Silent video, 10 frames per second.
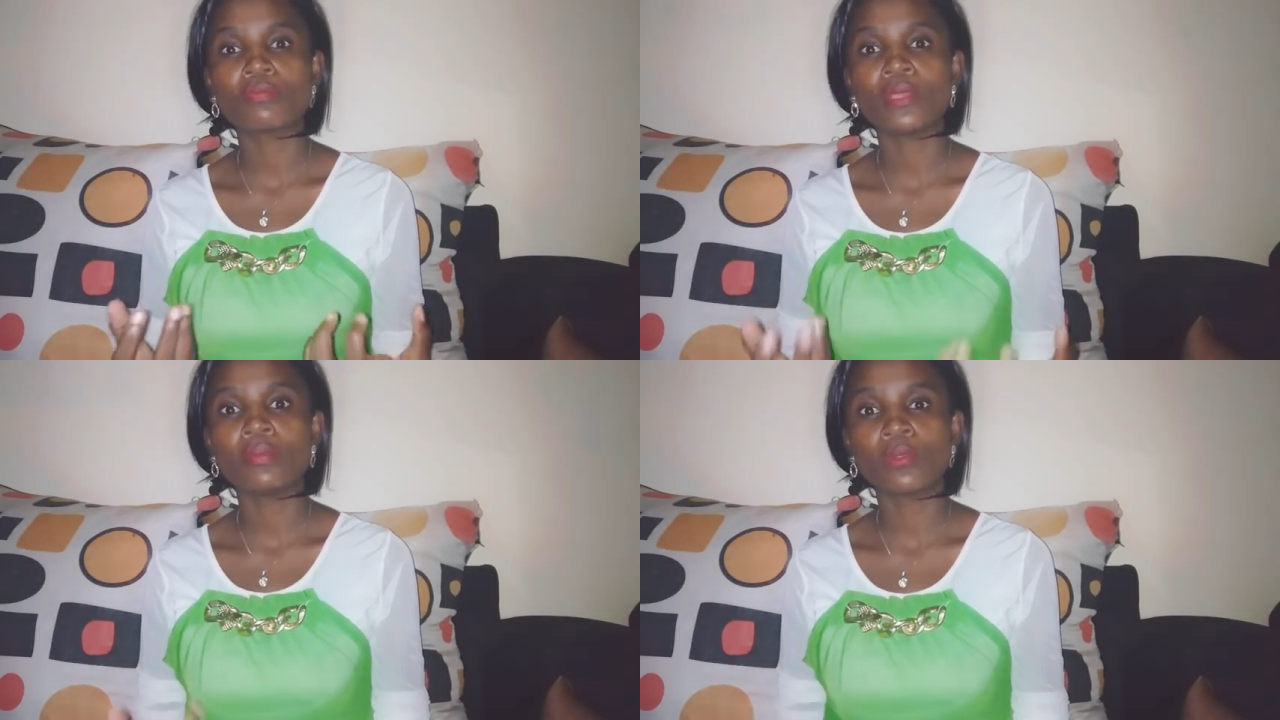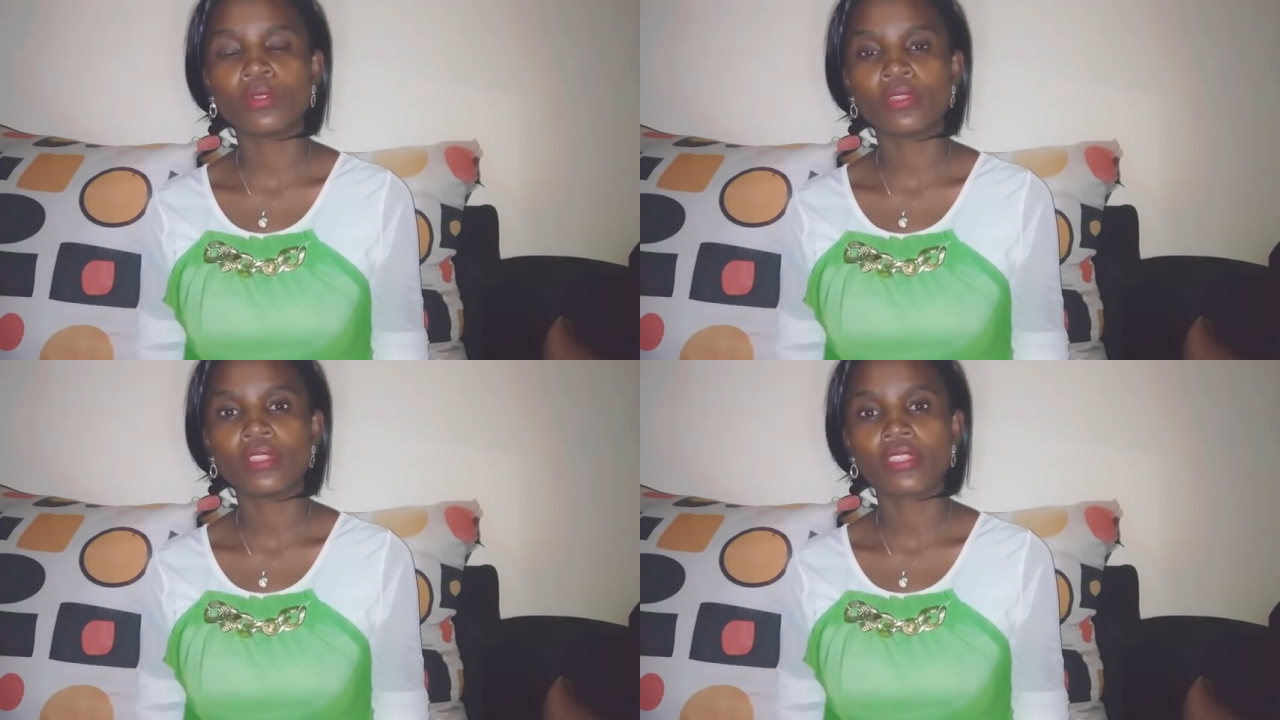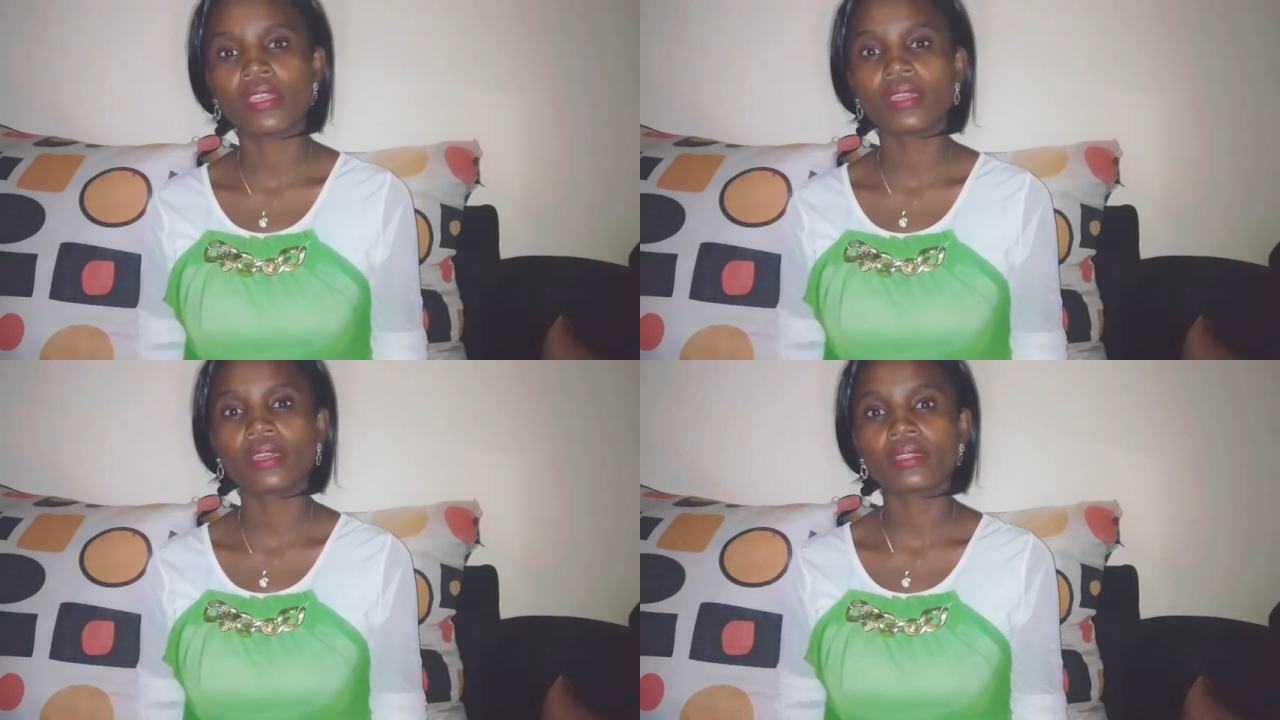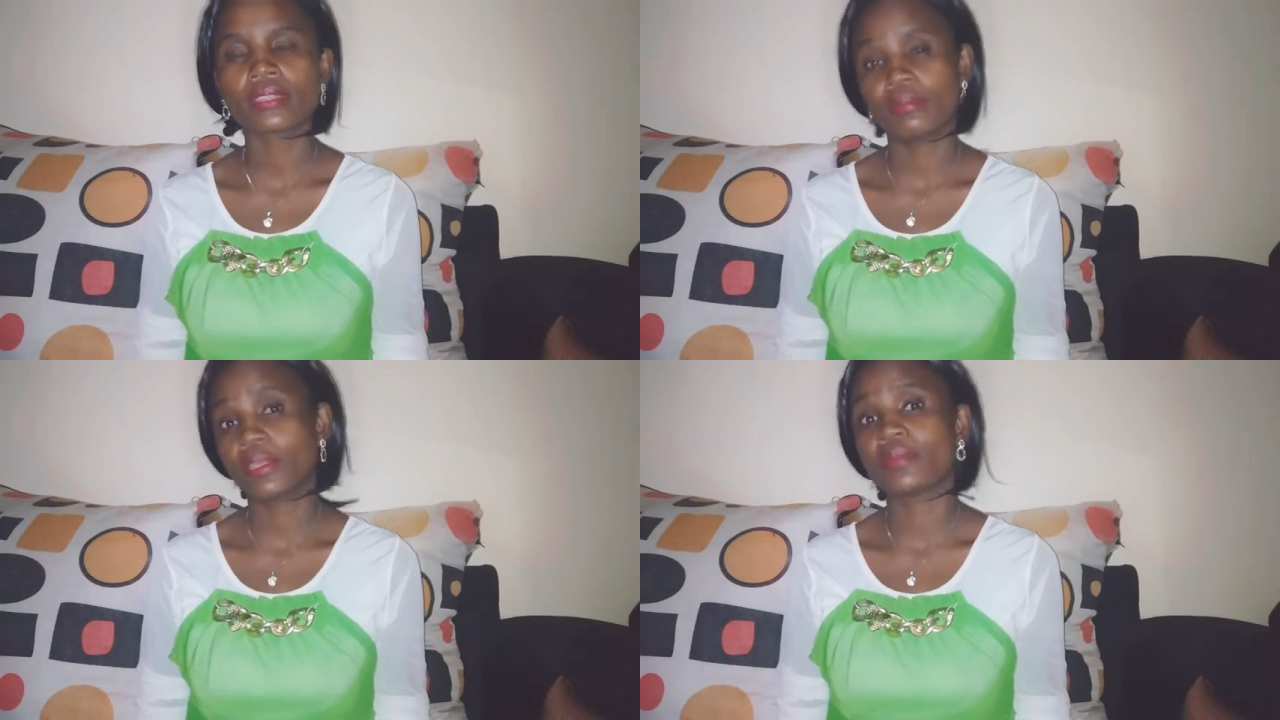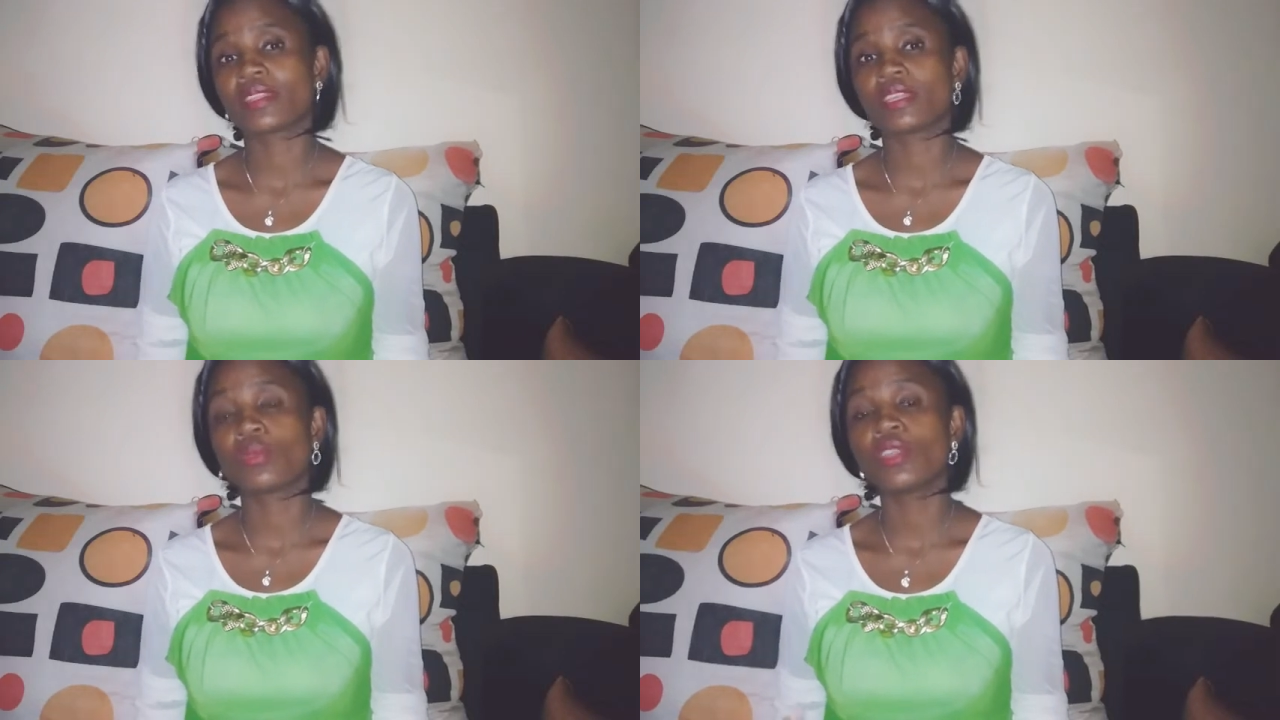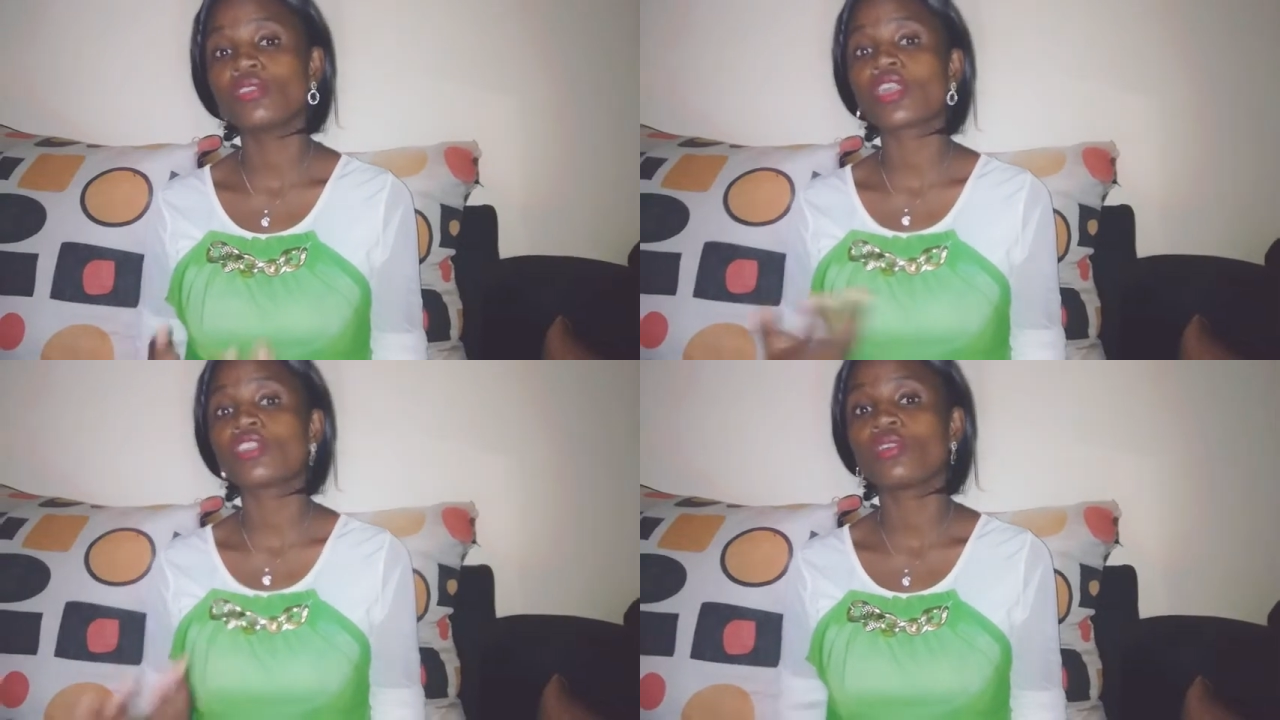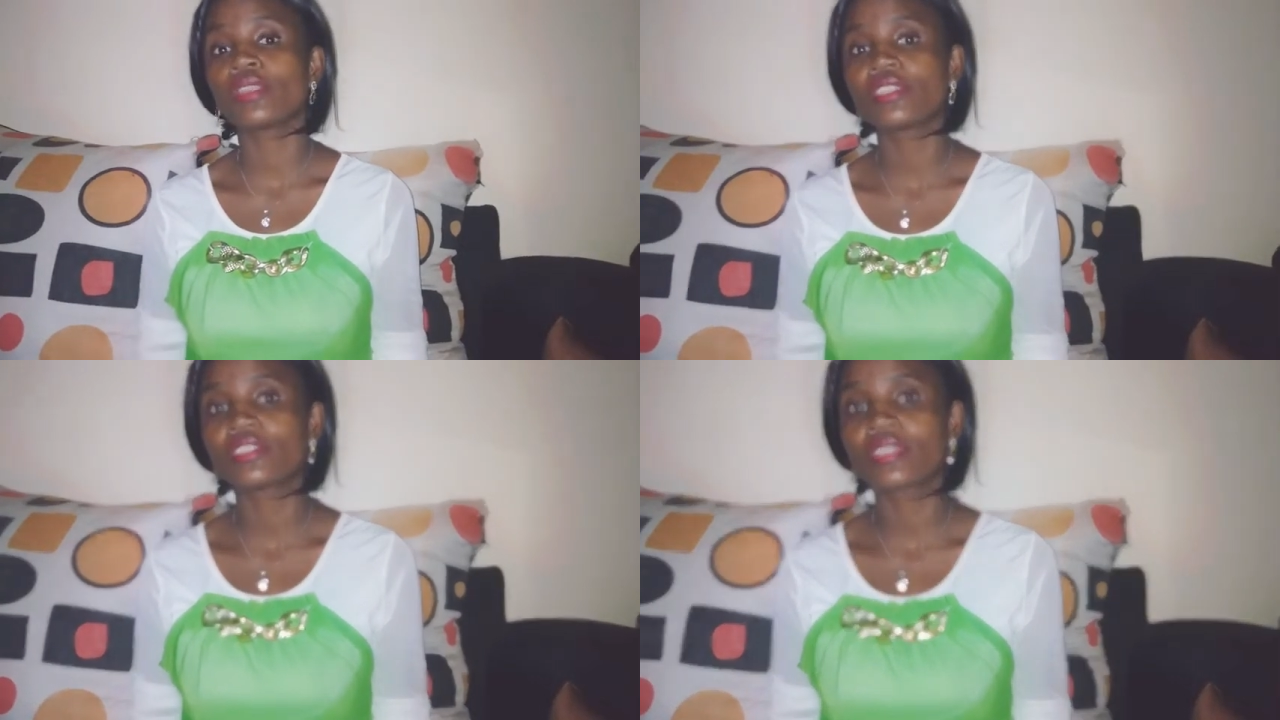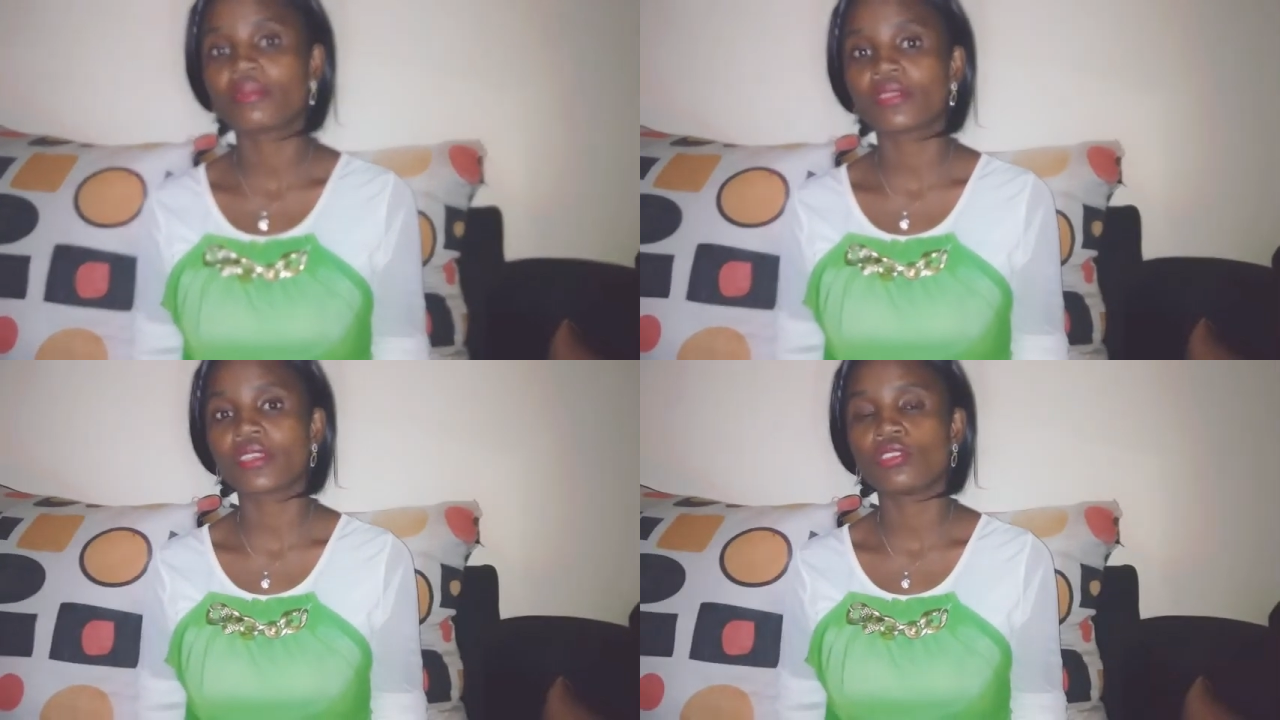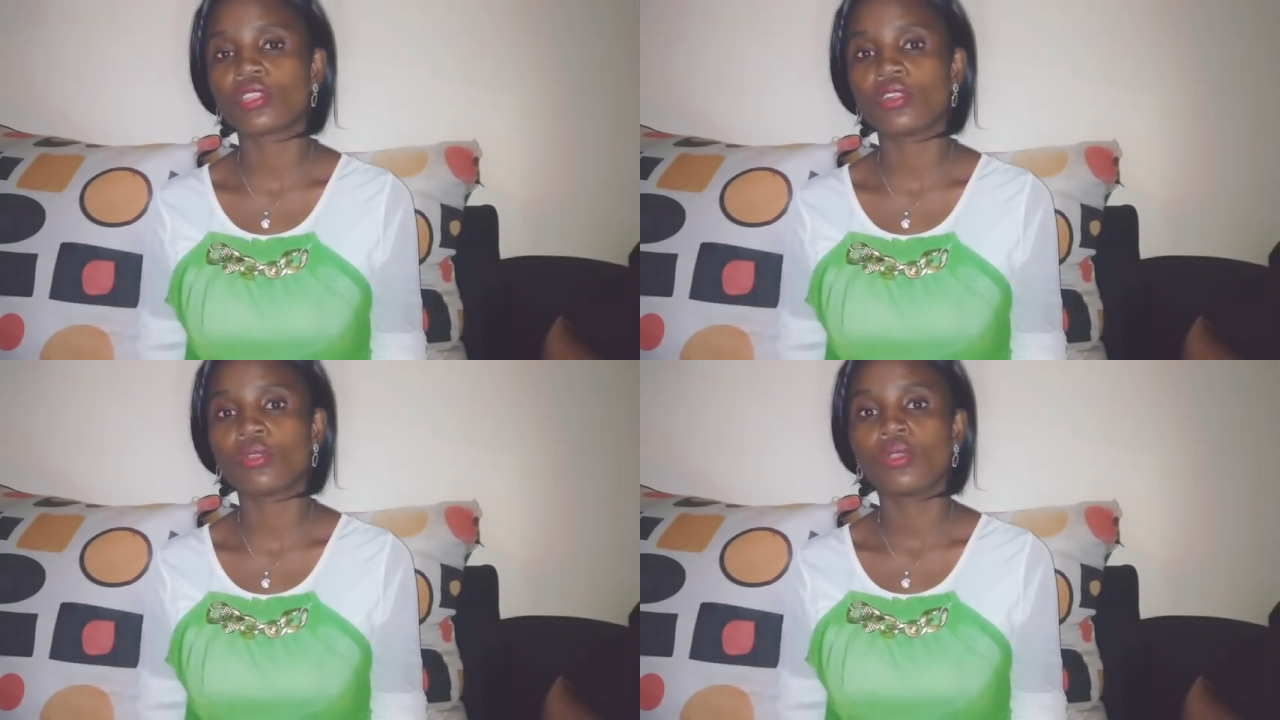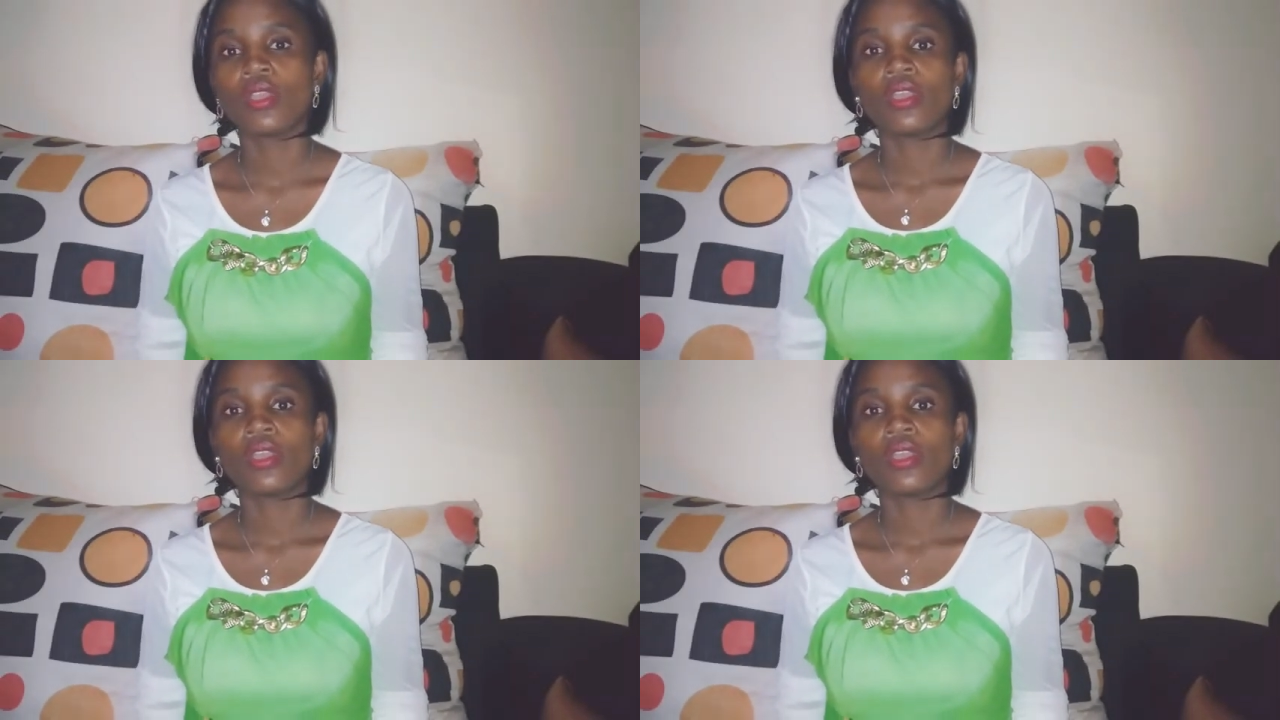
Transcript: people think sometimes that when you acknowledge something, you're now